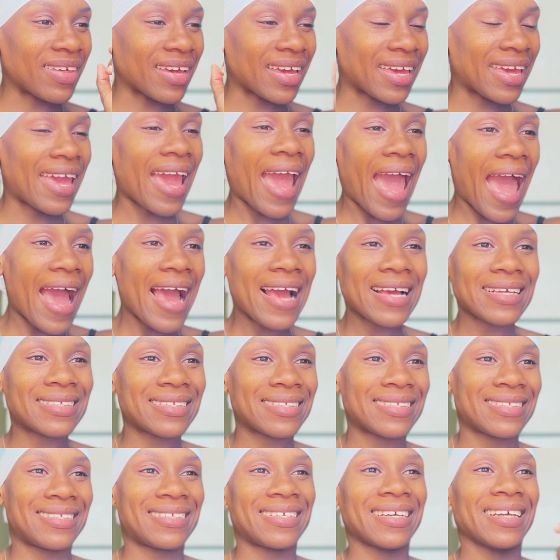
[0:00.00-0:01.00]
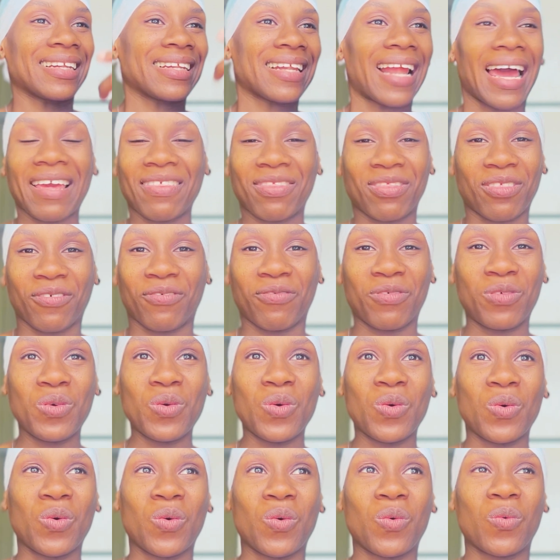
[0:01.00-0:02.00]
gas to light the
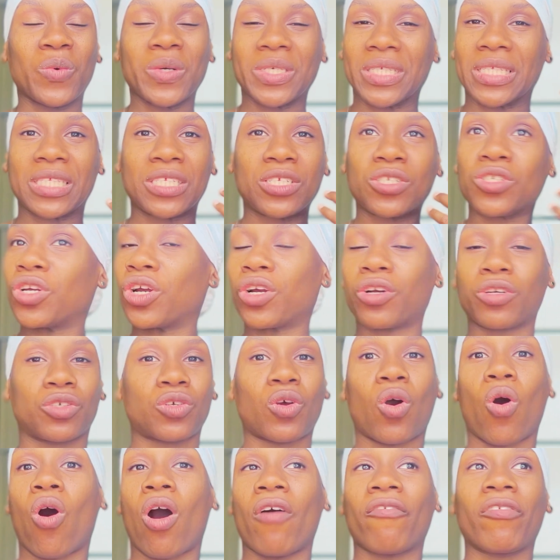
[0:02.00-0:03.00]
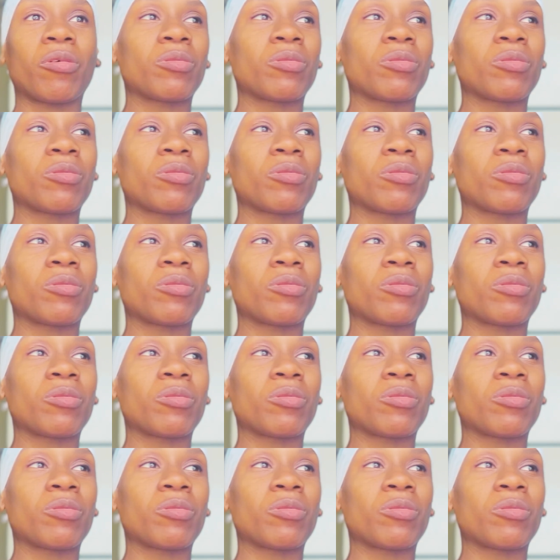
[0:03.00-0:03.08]
fuel was turned off.